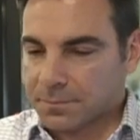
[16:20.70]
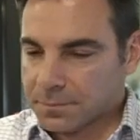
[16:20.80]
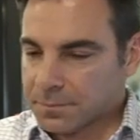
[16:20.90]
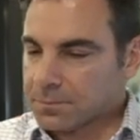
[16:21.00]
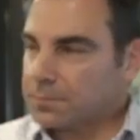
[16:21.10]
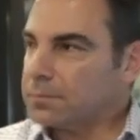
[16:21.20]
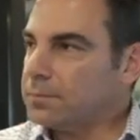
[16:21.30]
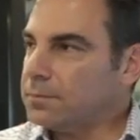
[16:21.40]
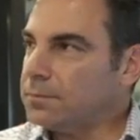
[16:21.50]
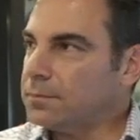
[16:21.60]

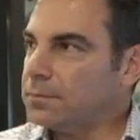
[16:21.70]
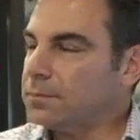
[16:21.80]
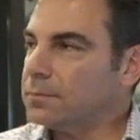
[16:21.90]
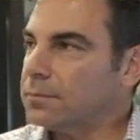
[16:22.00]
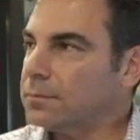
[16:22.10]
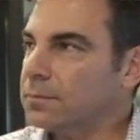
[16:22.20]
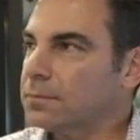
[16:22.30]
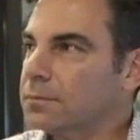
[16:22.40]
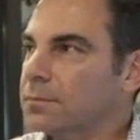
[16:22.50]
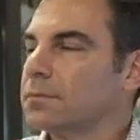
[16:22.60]

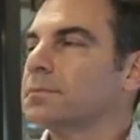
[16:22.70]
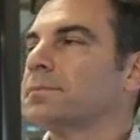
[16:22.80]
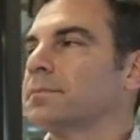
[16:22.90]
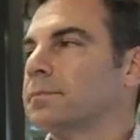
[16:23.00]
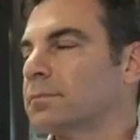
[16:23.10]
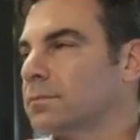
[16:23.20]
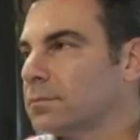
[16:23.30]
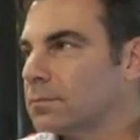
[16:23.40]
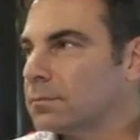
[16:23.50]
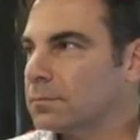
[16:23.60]

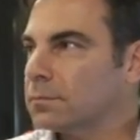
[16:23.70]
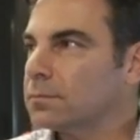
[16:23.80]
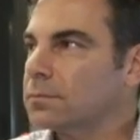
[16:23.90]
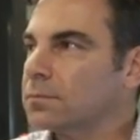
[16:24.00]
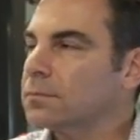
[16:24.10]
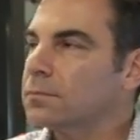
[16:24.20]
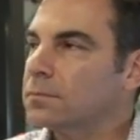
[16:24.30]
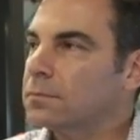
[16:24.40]
(not speaking)